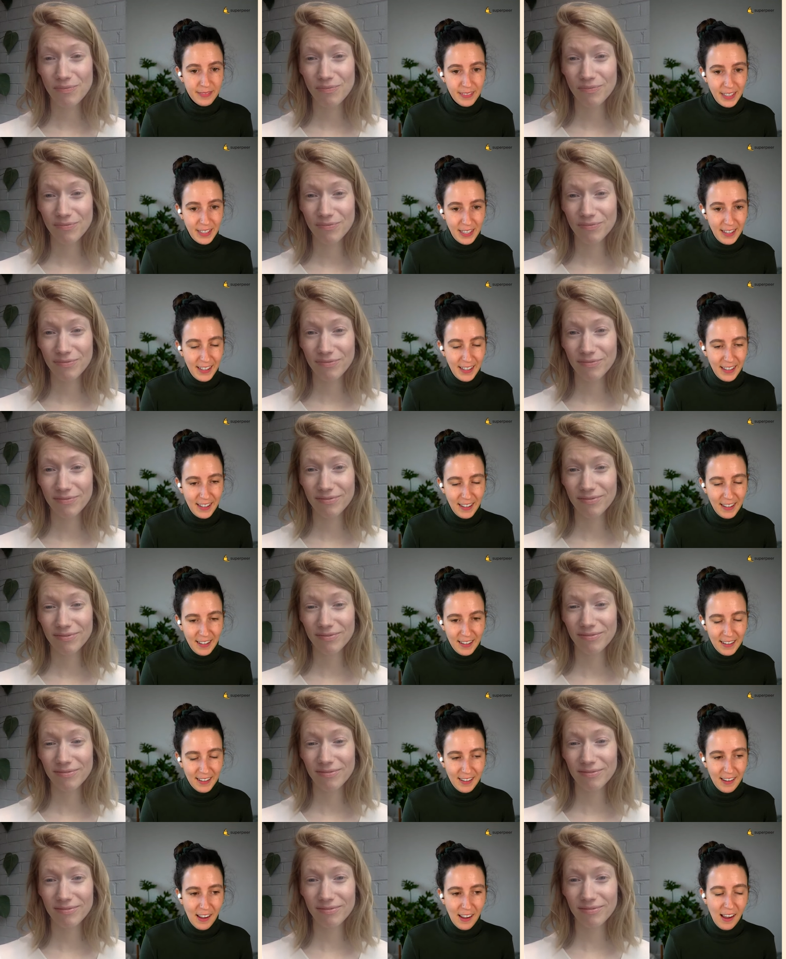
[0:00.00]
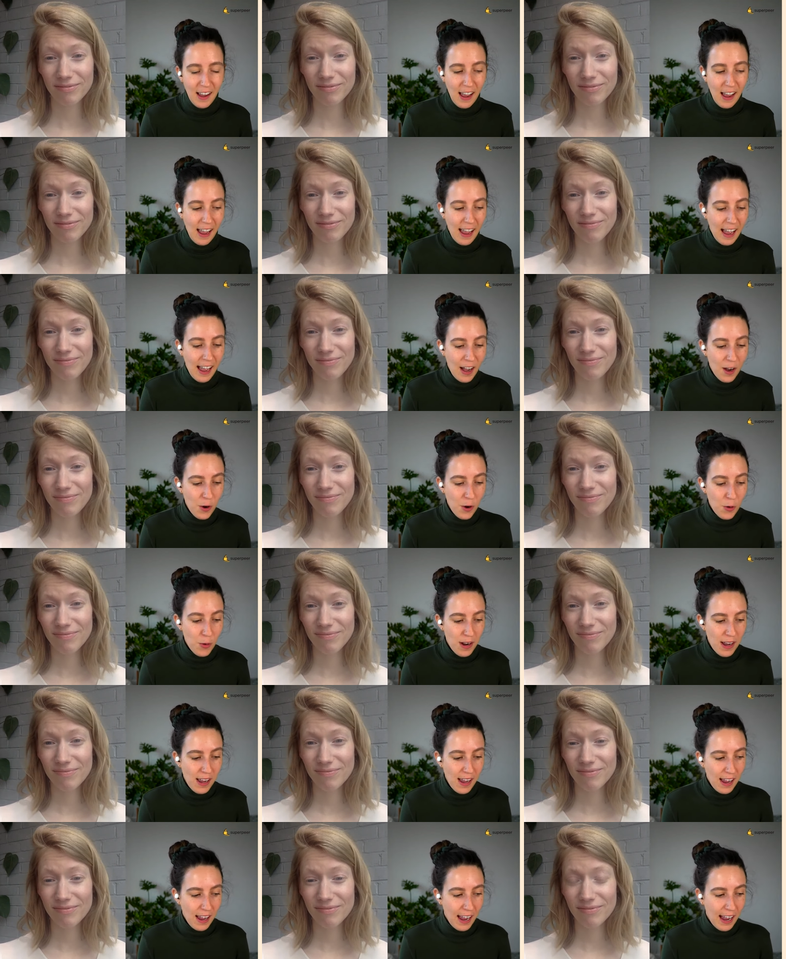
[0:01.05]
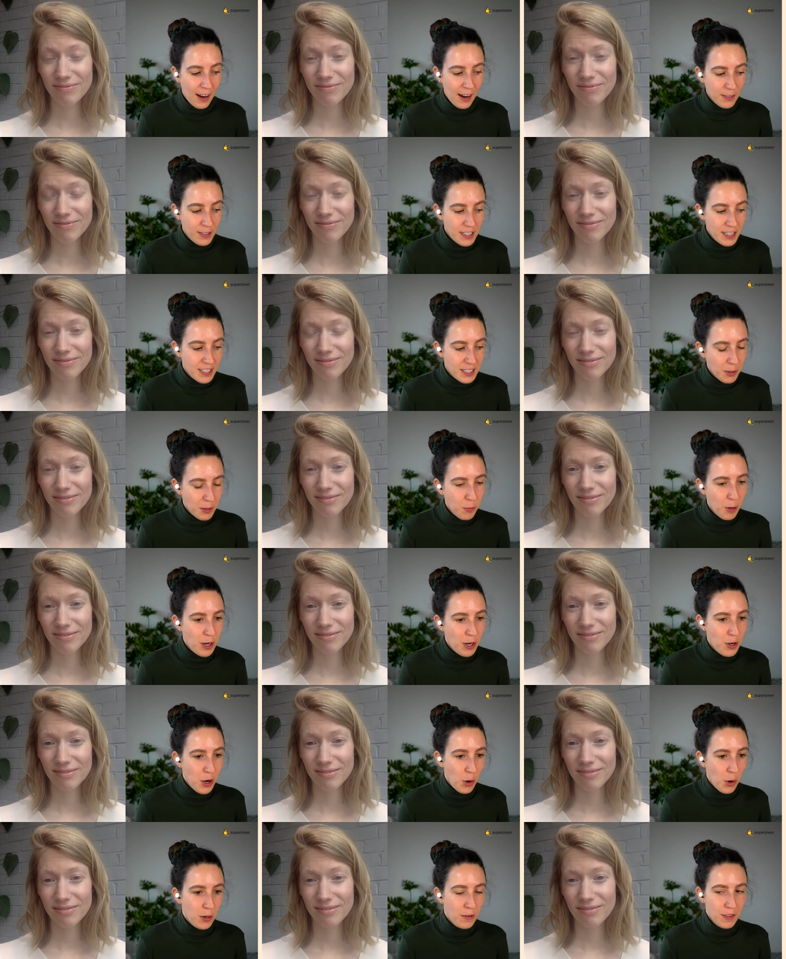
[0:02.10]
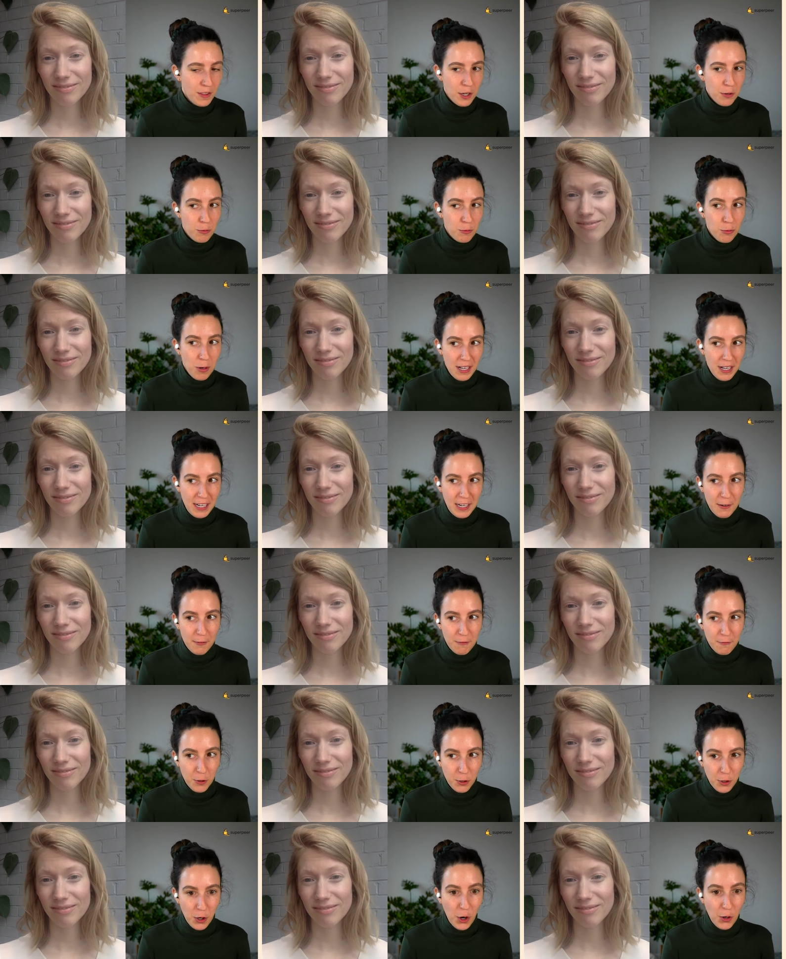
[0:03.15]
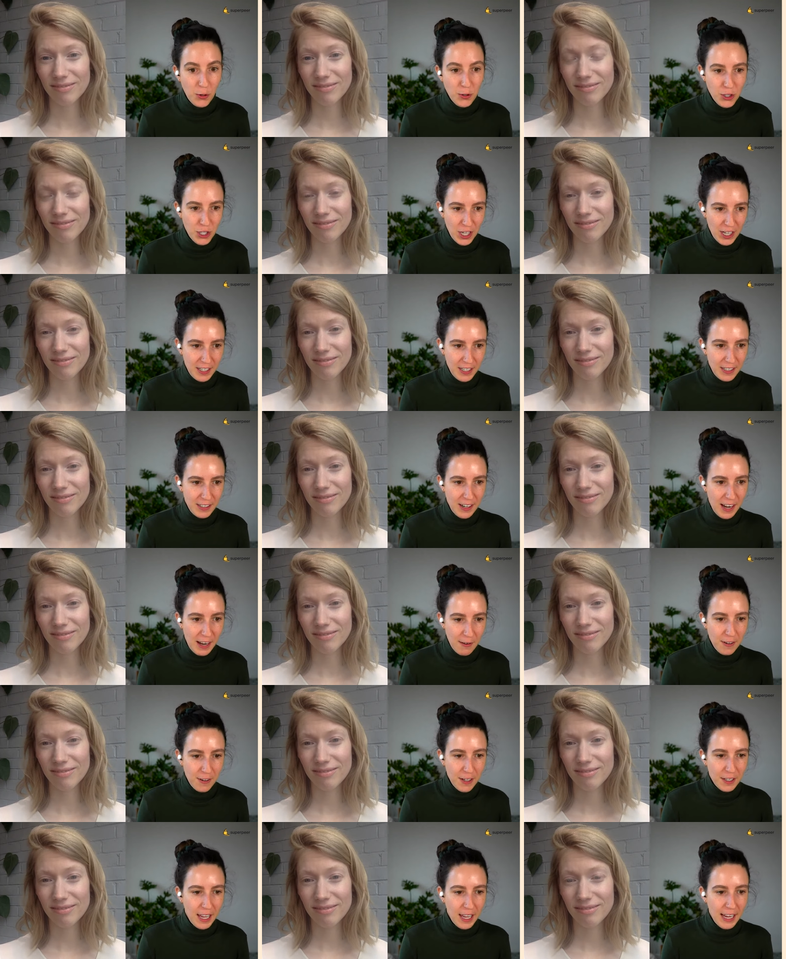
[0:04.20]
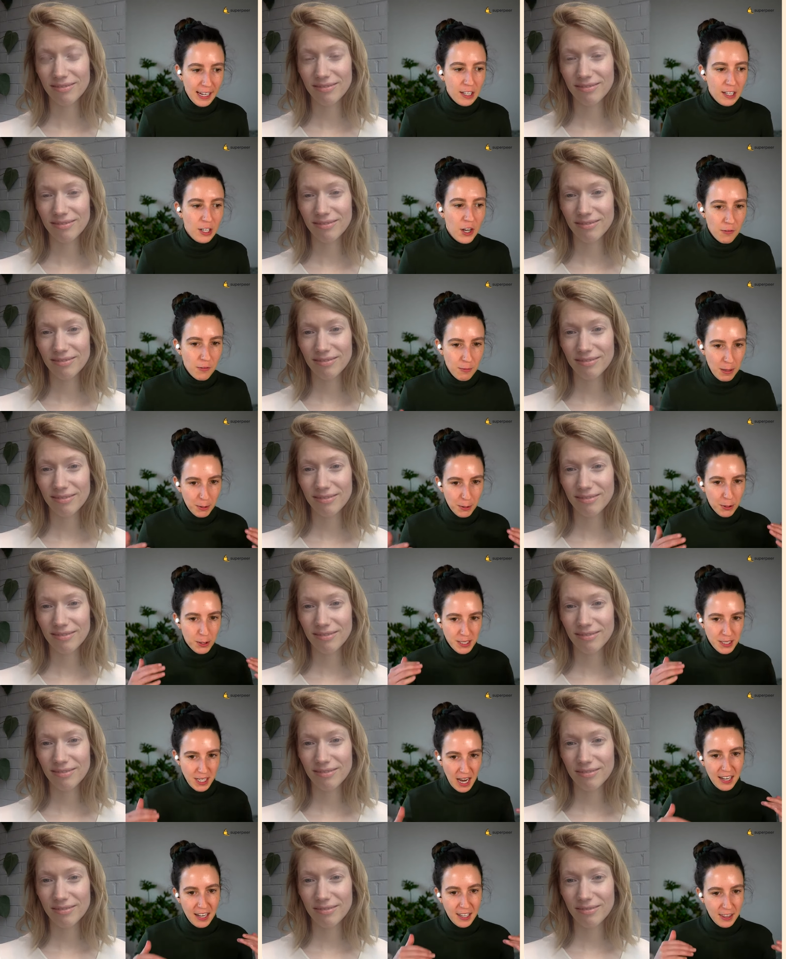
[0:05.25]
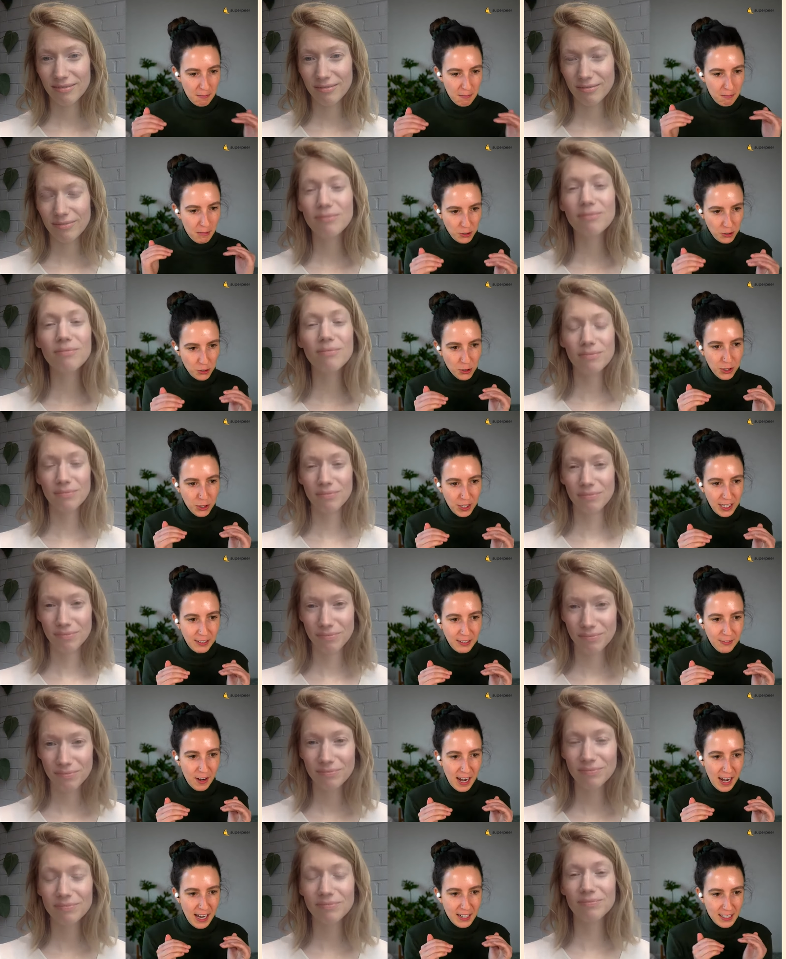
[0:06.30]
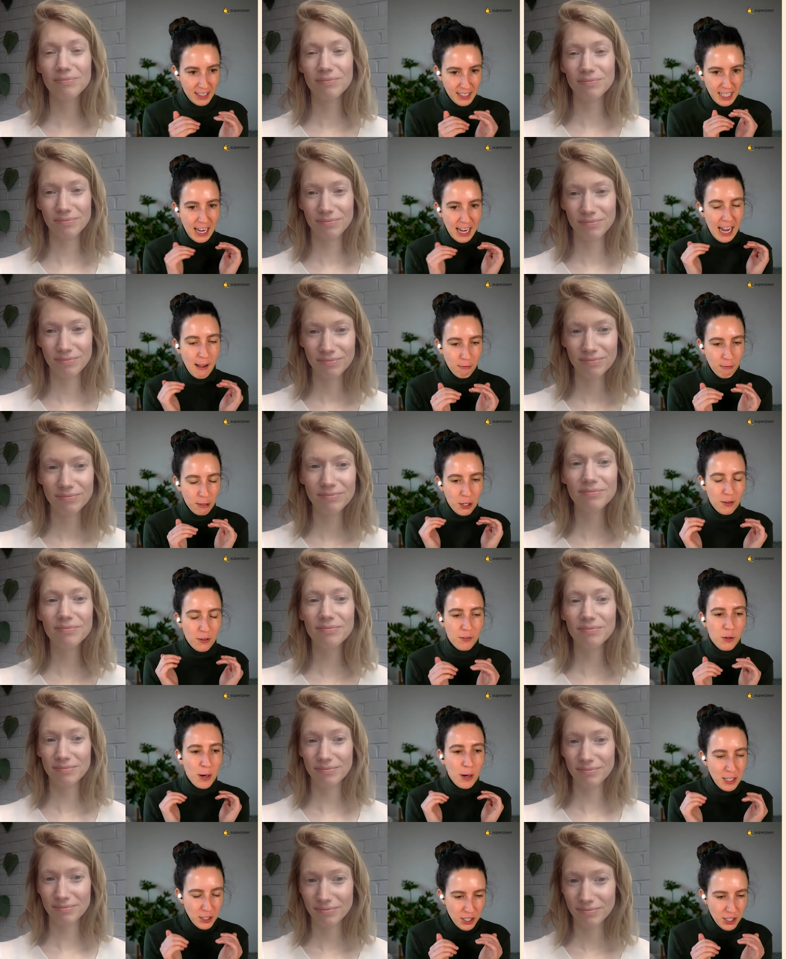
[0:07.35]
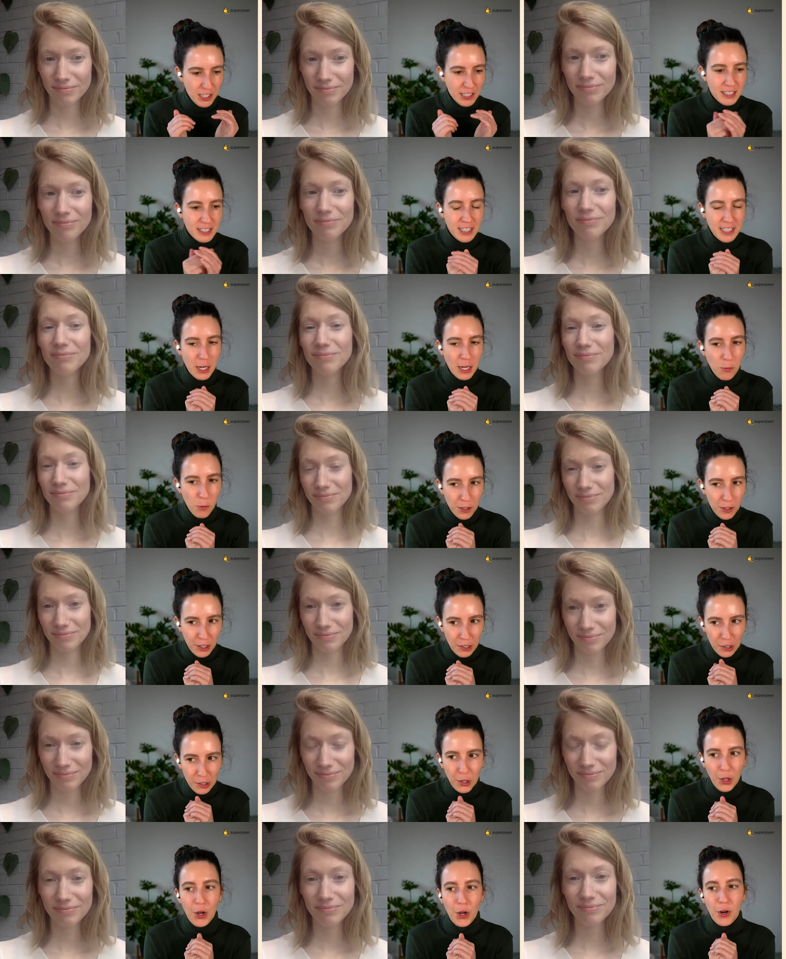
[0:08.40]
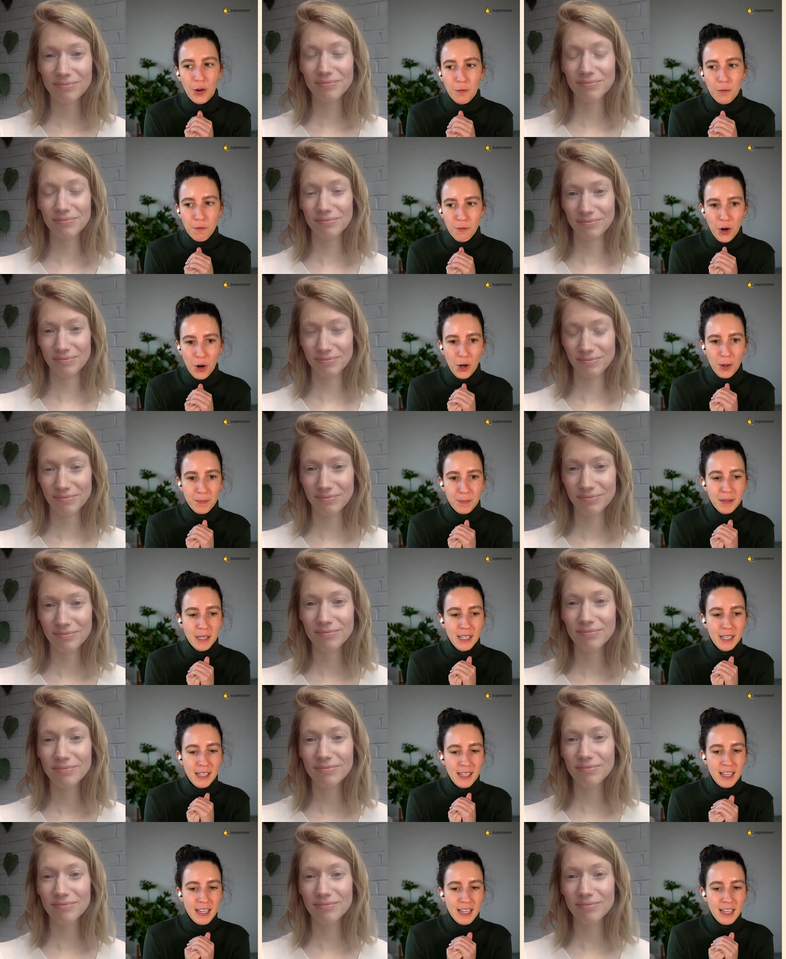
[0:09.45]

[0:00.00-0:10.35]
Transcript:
Speaker 1: Yeah. How, how does someone know if they're ready for coaching? I feel like a lot of people start at their mentoring, right? Because they have a lot of questions and they want to learn from